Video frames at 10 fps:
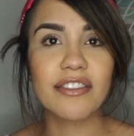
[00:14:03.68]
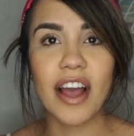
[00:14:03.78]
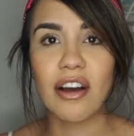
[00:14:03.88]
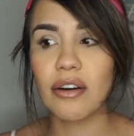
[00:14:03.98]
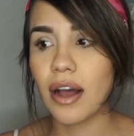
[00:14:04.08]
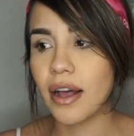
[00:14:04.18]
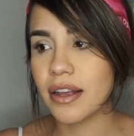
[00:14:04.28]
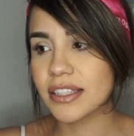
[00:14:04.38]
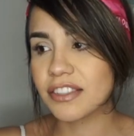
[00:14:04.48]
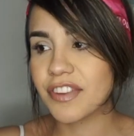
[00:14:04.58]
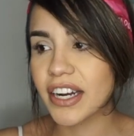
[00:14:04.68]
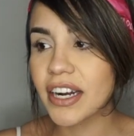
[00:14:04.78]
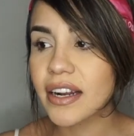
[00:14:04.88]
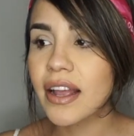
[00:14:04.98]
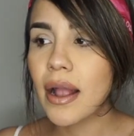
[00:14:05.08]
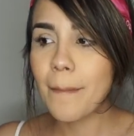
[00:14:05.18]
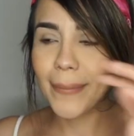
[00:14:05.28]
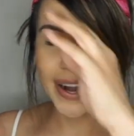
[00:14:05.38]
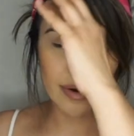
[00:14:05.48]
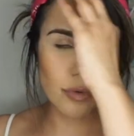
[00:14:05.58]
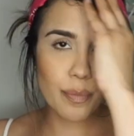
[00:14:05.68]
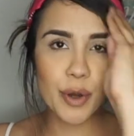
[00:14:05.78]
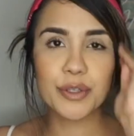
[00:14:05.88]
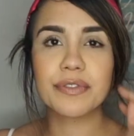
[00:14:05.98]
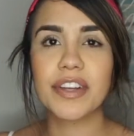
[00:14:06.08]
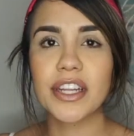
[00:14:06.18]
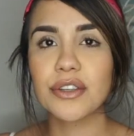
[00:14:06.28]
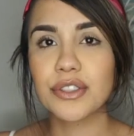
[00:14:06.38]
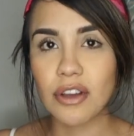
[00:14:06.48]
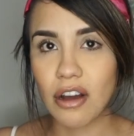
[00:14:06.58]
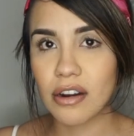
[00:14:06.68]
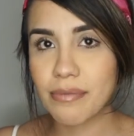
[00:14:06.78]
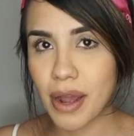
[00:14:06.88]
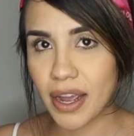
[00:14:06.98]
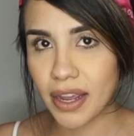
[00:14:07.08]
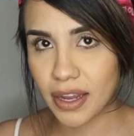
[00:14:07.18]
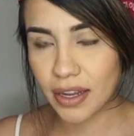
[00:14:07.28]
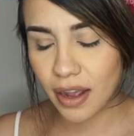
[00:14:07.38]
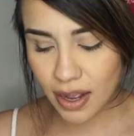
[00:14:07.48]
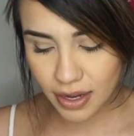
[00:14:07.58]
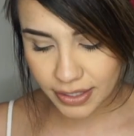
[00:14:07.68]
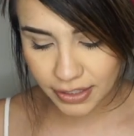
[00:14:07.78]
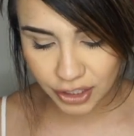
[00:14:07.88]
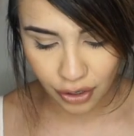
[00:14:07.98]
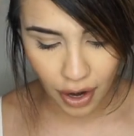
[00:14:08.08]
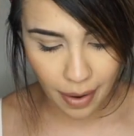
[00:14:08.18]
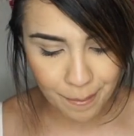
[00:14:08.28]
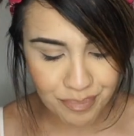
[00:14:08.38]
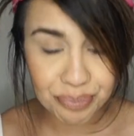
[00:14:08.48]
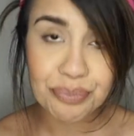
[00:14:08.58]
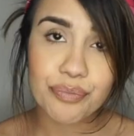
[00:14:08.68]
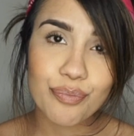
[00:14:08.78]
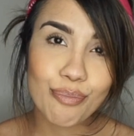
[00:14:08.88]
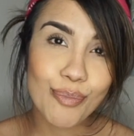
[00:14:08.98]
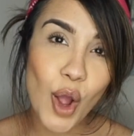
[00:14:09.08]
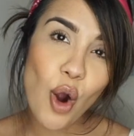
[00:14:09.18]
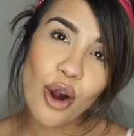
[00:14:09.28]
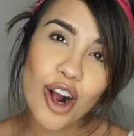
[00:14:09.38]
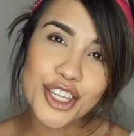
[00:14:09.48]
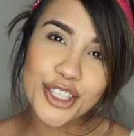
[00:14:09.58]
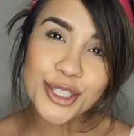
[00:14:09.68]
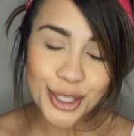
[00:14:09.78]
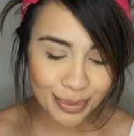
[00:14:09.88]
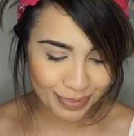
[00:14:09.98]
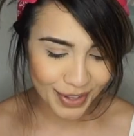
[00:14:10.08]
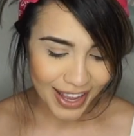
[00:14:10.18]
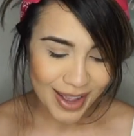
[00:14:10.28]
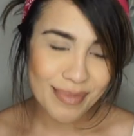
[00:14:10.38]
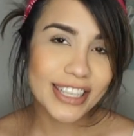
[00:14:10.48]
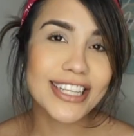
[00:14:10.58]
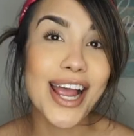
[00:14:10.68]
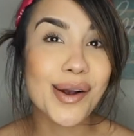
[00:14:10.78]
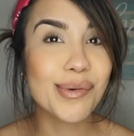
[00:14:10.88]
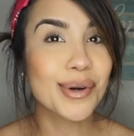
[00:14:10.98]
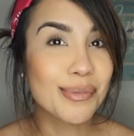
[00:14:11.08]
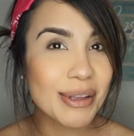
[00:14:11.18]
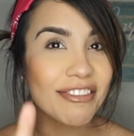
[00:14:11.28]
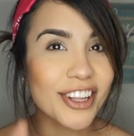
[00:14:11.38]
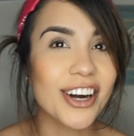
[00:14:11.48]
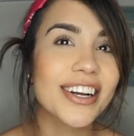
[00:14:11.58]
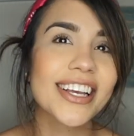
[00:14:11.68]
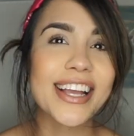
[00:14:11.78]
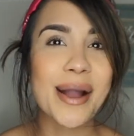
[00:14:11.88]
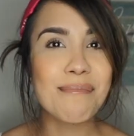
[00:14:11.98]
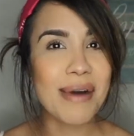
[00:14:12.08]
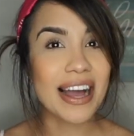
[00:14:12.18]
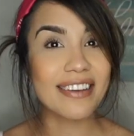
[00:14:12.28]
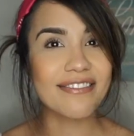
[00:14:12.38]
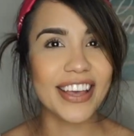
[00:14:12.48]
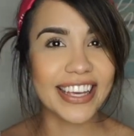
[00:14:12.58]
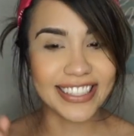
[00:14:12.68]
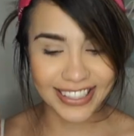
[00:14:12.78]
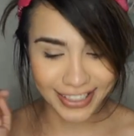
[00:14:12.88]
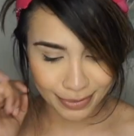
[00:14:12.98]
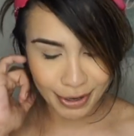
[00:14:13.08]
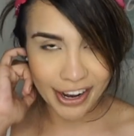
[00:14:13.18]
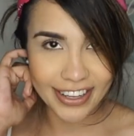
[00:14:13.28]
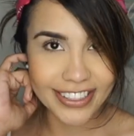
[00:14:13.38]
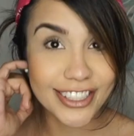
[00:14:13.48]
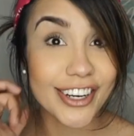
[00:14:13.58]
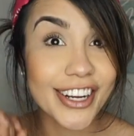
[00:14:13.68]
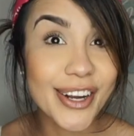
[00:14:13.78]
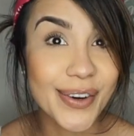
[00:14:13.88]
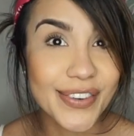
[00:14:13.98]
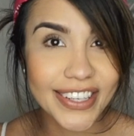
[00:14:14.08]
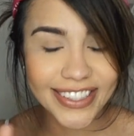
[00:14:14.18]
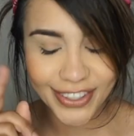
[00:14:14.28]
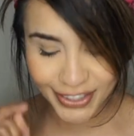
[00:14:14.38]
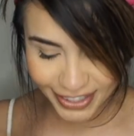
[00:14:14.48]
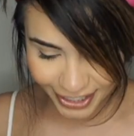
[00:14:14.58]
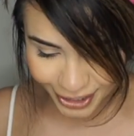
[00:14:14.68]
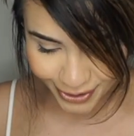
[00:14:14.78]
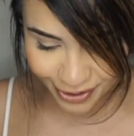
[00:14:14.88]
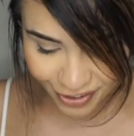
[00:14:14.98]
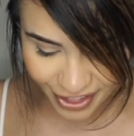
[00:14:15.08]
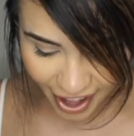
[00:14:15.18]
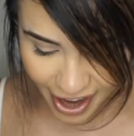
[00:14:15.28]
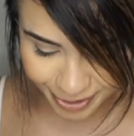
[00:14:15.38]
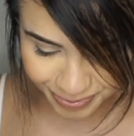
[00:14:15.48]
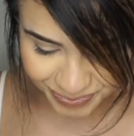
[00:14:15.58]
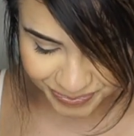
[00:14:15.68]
of how it's fitted, but I will post videos on my Instagram or on YouTube because I will be vlogging my Vegas experience during COVID, so stay tuned for that.